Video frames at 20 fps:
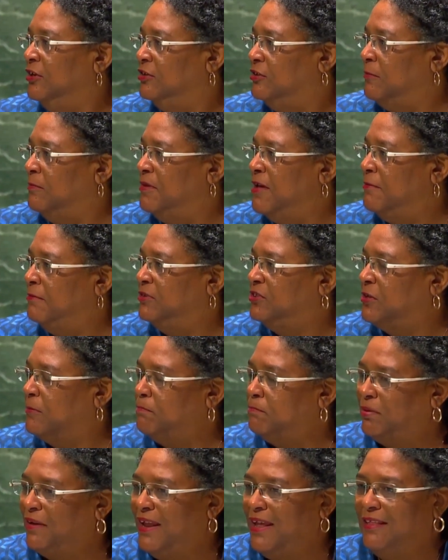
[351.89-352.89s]
to be able to
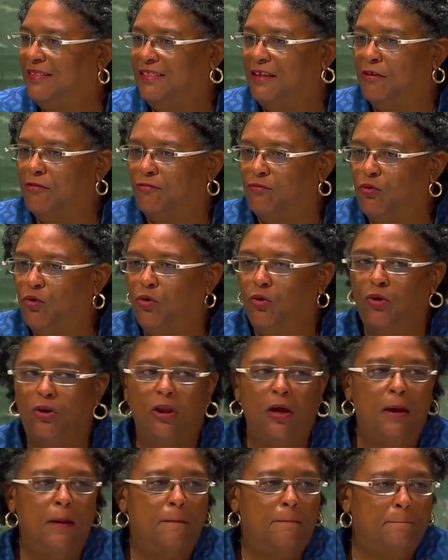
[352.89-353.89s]
play their
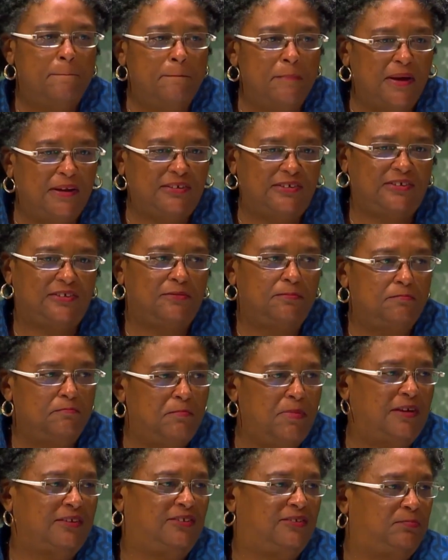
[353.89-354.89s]
role
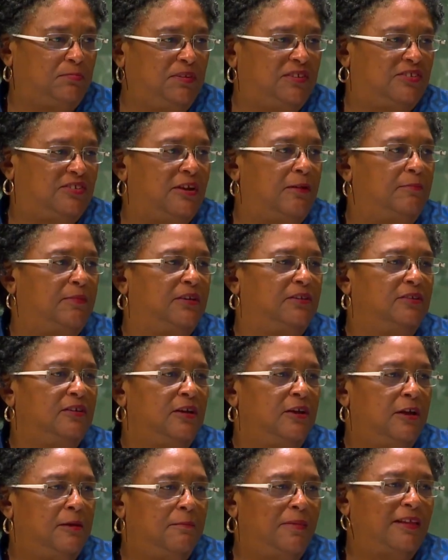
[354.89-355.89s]
must be summoned
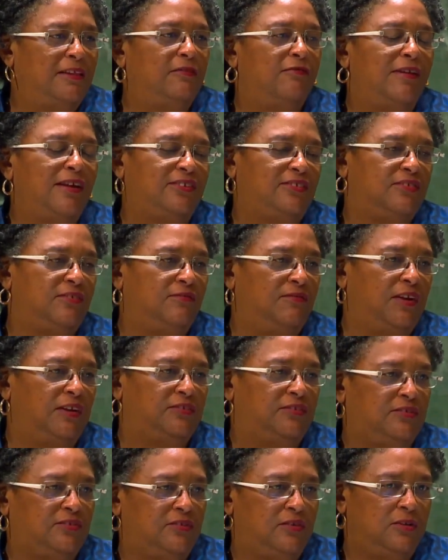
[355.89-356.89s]
by the rest of us.